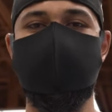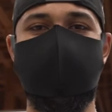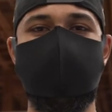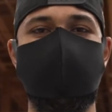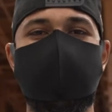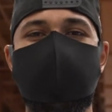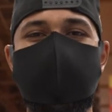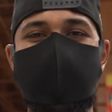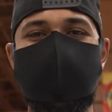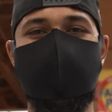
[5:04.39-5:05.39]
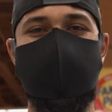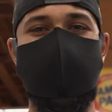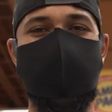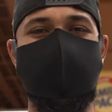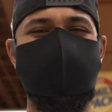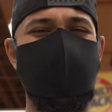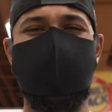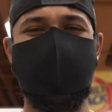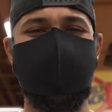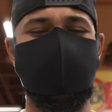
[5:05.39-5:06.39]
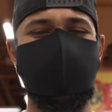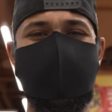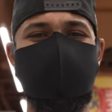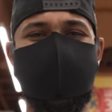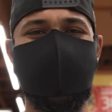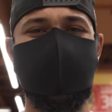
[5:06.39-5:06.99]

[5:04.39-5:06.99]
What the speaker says: sleep, or mix it